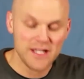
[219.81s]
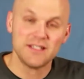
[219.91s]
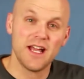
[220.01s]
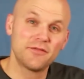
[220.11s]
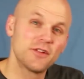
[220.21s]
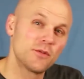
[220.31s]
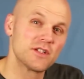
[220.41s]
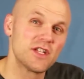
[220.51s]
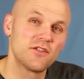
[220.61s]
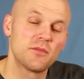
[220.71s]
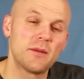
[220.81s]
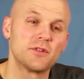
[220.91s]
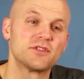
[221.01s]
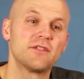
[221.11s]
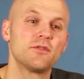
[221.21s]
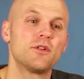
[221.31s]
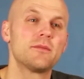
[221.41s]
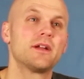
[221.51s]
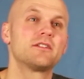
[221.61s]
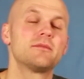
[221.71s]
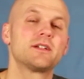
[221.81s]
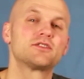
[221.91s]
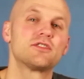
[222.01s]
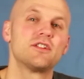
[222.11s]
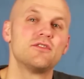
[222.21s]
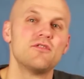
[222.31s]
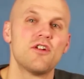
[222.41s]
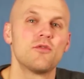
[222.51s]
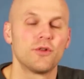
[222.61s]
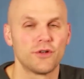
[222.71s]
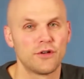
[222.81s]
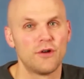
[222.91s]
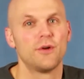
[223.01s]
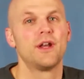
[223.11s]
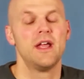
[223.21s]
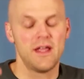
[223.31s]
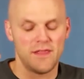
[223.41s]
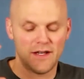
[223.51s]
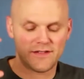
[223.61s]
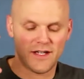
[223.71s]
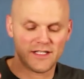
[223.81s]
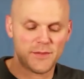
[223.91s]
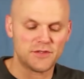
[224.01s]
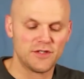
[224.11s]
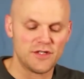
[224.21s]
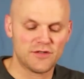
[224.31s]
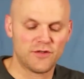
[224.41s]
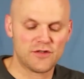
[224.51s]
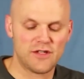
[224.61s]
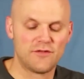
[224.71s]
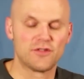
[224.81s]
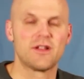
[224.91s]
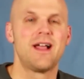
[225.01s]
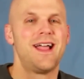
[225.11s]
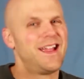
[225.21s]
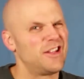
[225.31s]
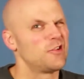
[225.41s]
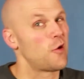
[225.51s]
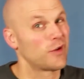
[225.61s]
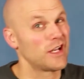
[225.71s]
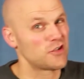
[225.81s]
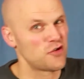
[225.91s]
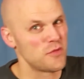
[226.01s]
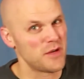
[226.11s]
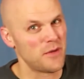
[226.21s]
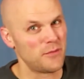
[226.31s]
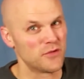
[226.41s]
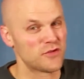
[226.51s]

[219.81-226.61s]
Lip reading: Definitely want to save your bubbles. Definitely want to be able to make sure that you know where you're going, that especially in these first levels, hey, you don't get too many bubbles.